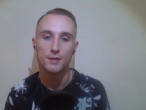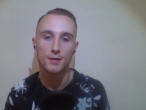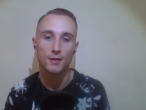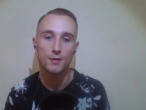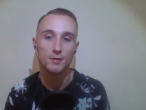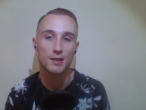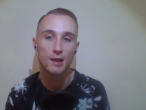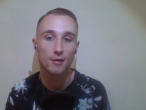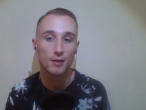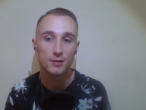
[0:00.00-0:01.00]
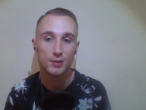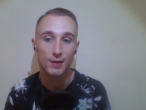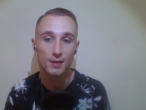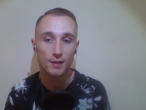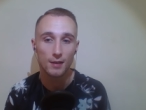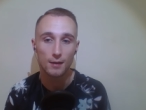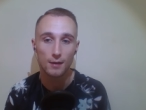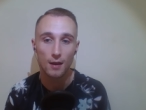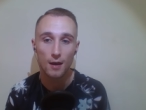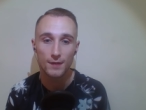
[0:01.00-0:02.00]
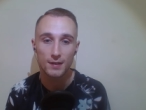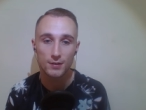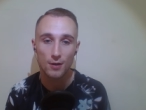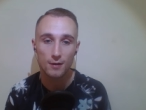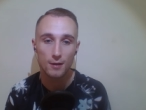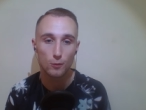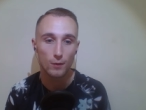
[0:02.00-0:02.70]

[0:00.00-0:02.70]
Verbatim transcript: So Sierra used to be the laughingstock